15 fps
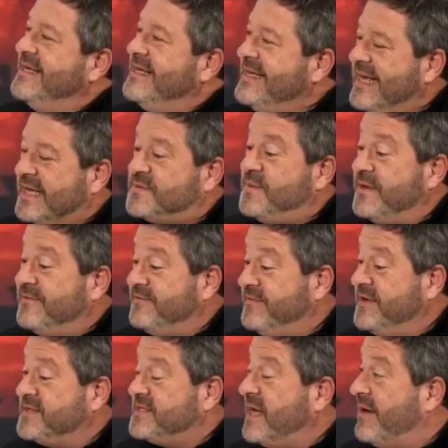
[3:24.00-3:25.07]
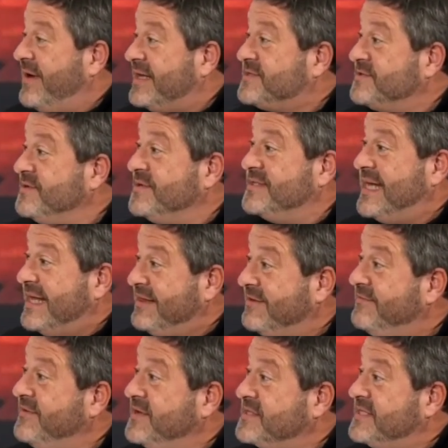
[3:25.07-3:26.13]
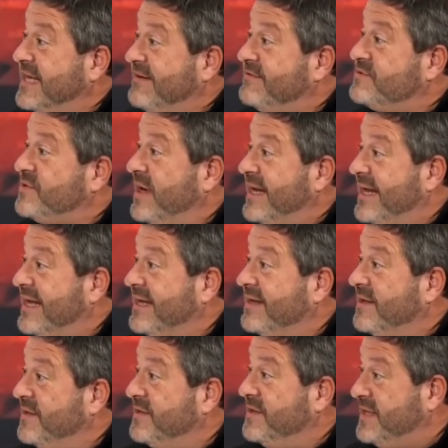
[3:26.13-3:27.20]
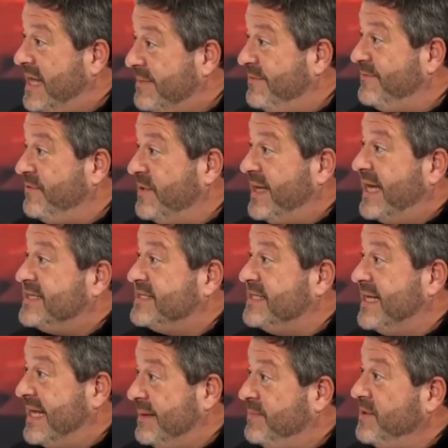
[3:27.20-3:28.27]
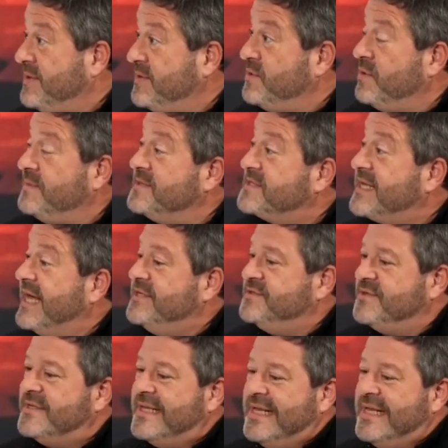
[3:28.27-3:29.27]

Yes. Well, first, our astronauts had their first day of training the day before yesterday per the normal schedule.